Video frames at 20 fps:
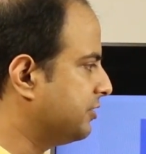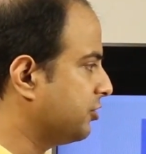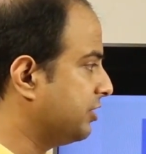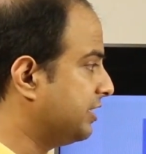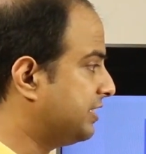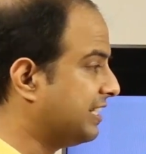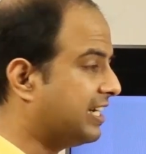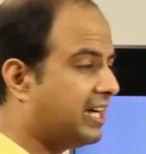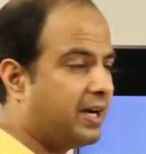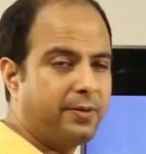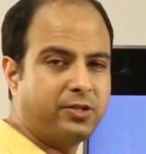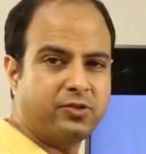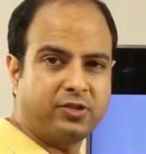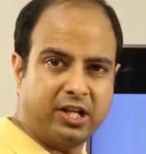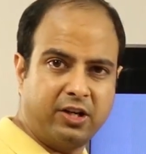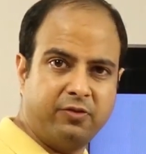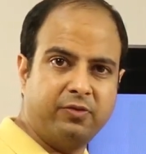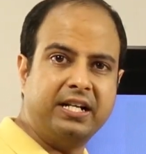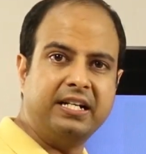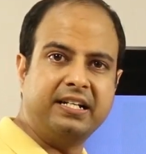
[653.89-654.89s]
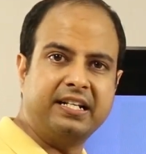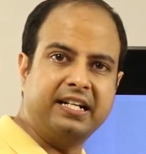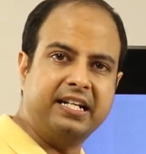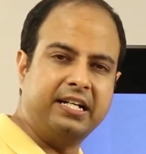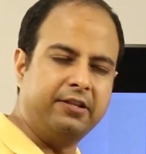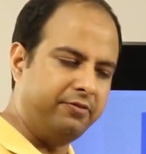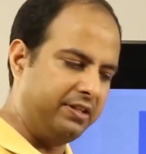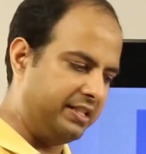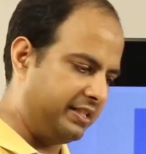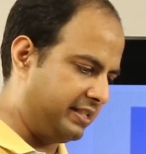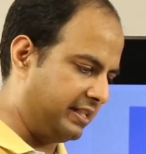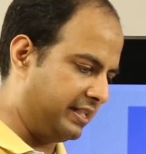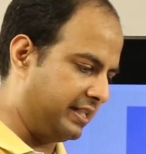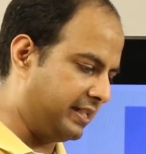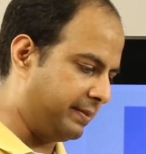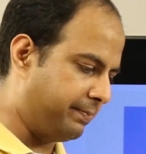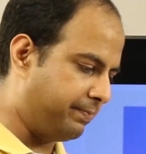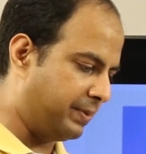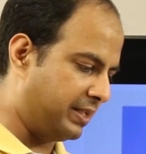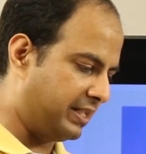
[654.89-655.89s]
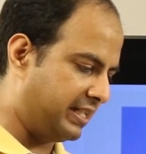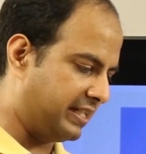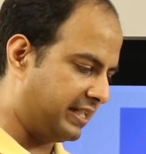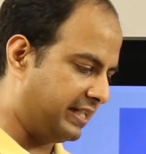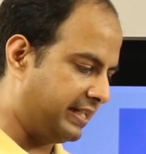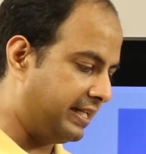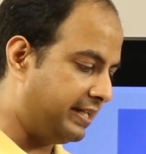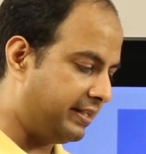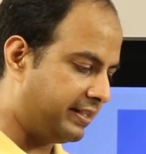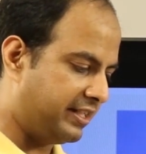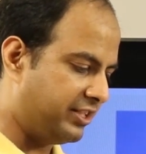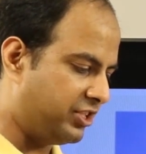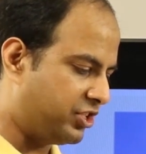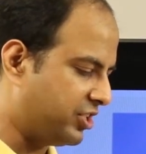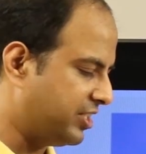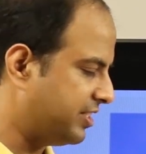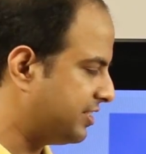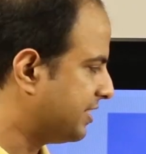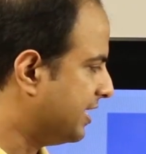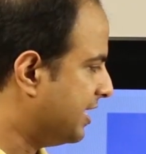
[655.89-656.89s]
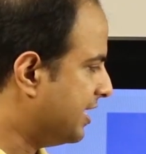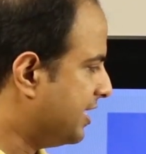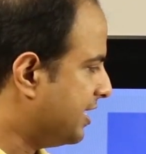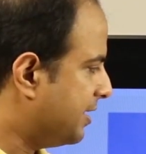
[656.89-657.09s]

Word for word: so the terms were invented with uh, particular intentions,